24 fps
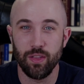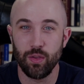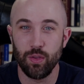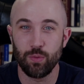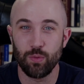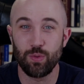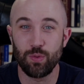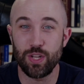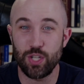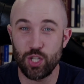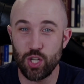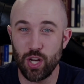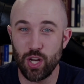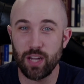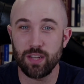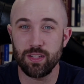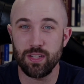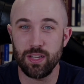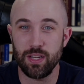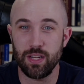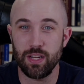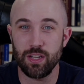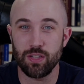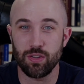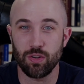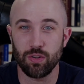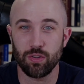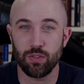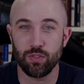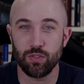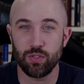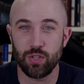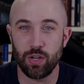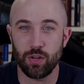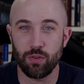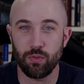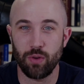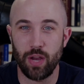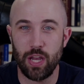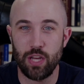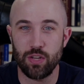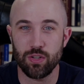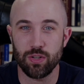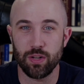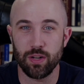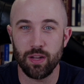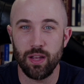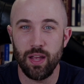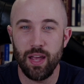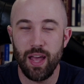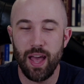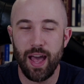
rejecting eternal generation.